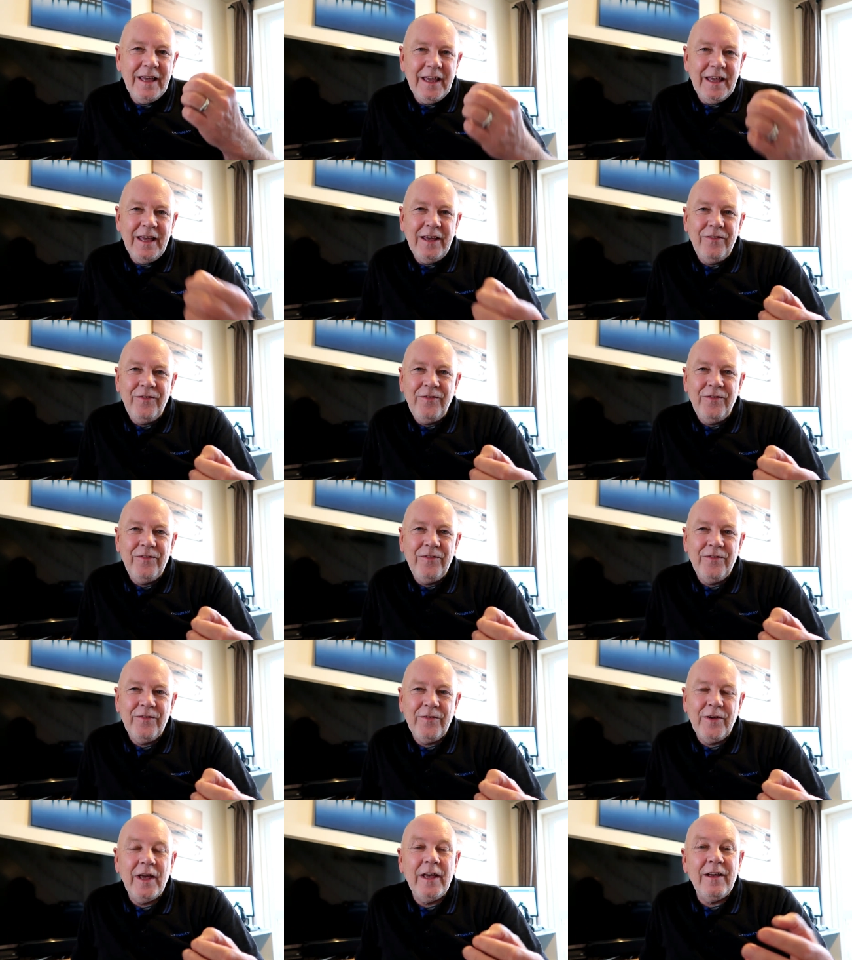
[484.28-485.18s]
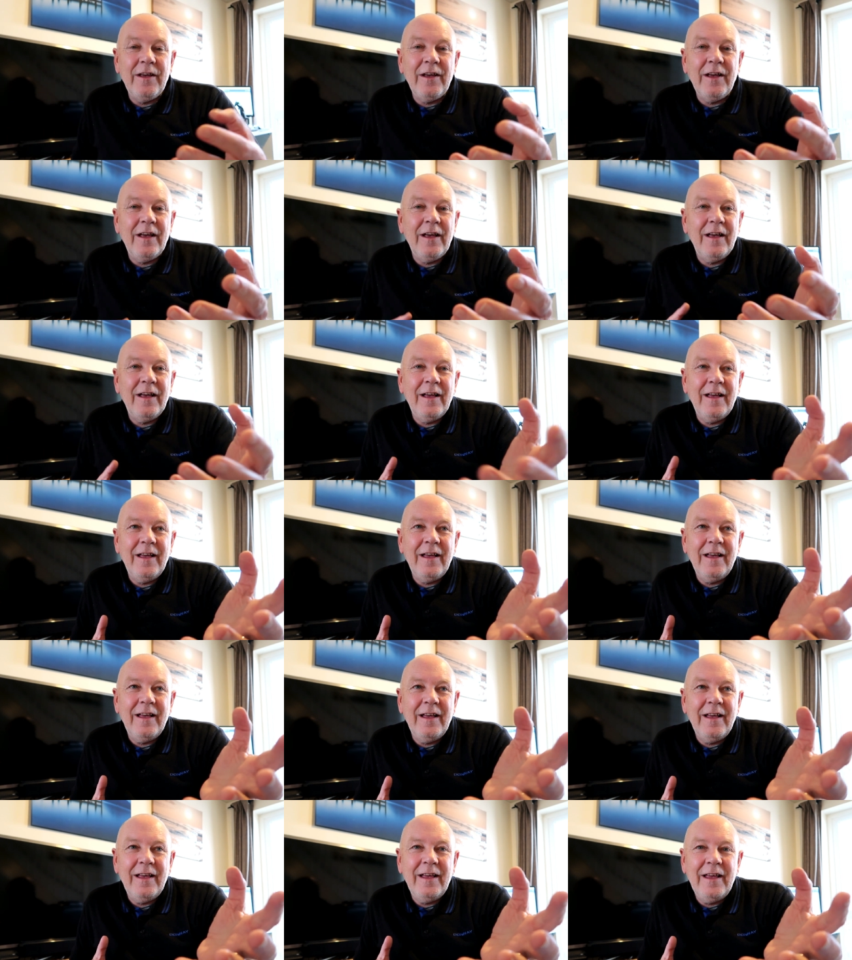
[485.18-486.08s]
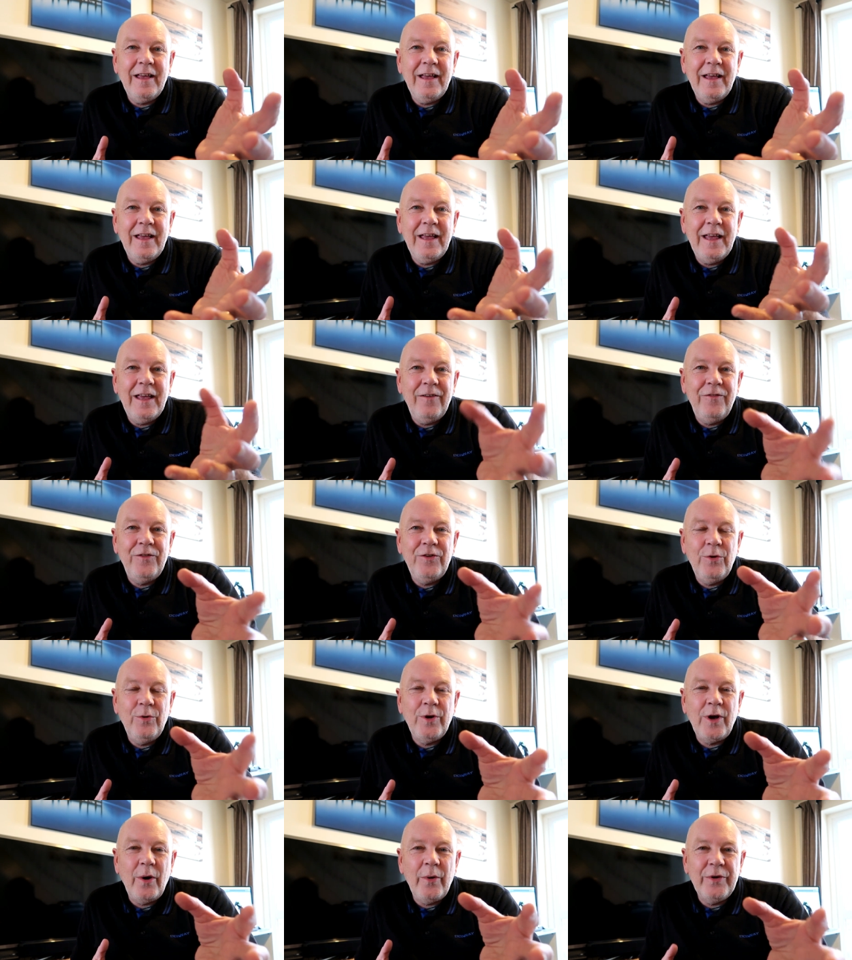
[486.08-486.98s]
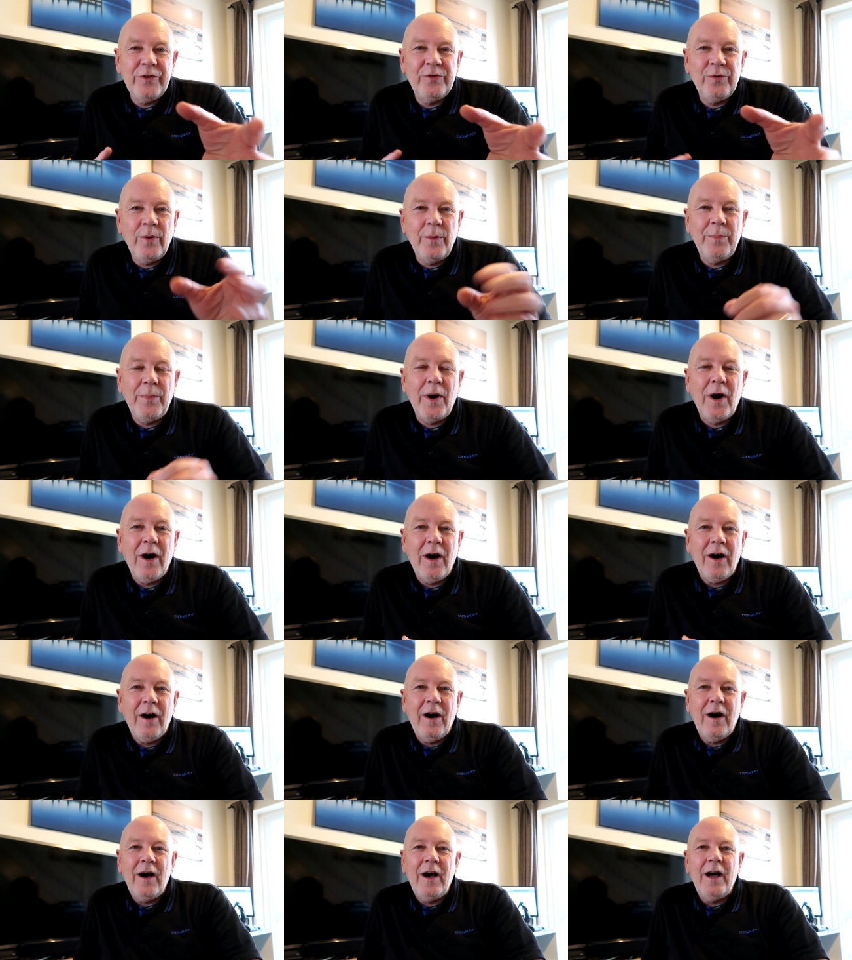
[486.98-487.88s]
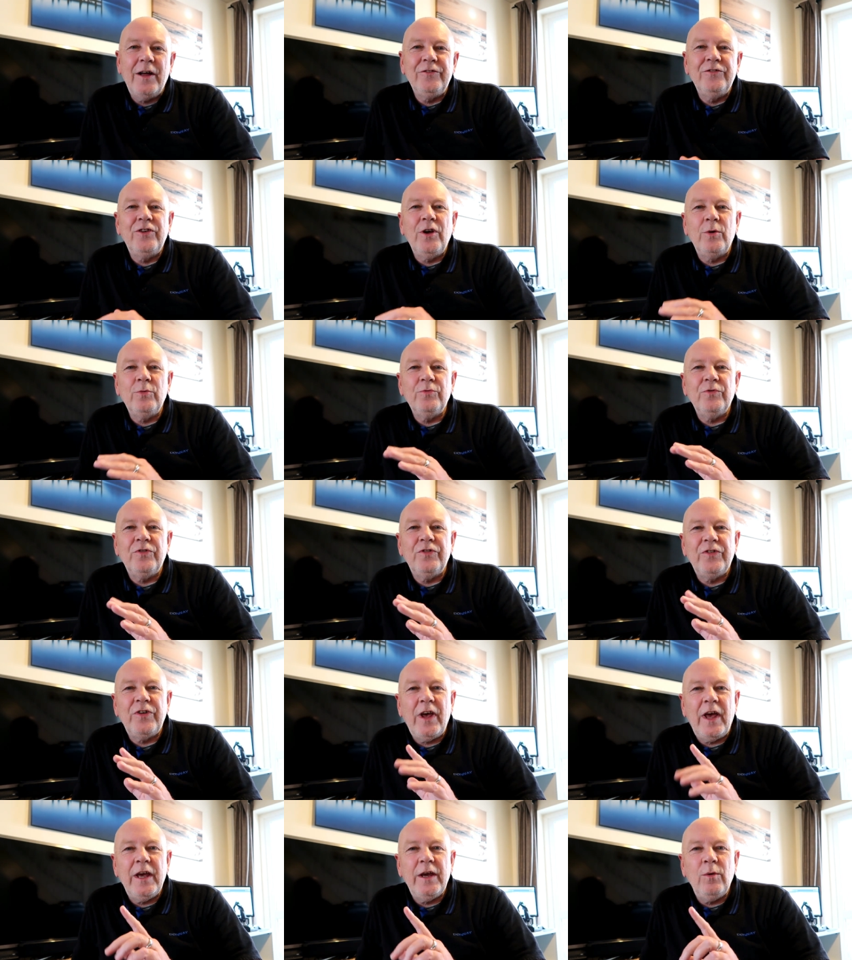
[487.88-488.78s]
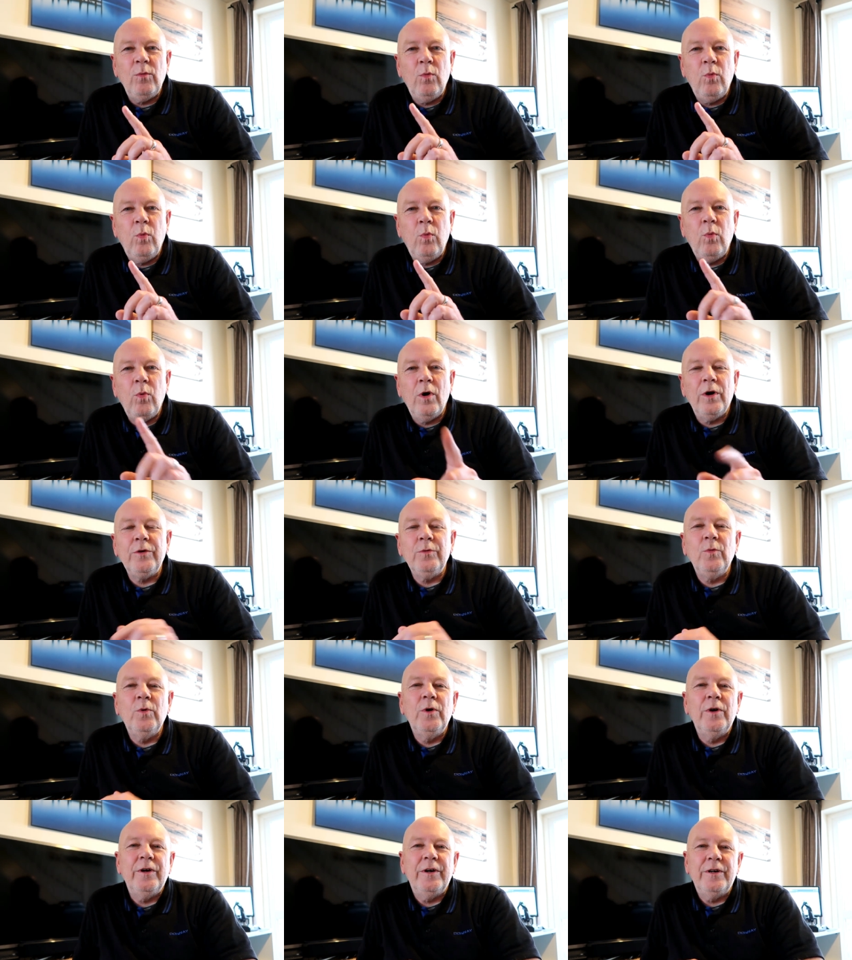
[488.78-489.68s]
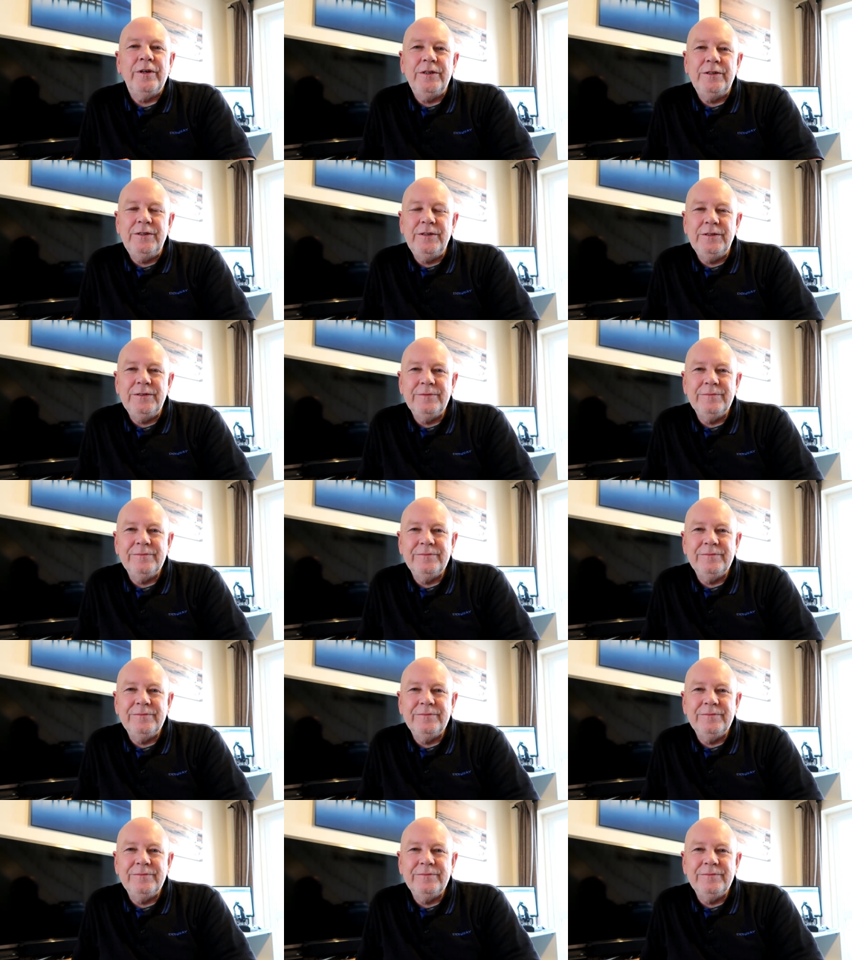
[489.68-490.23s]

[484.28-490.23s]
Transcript: If it, if you go into a bar and don't say one word,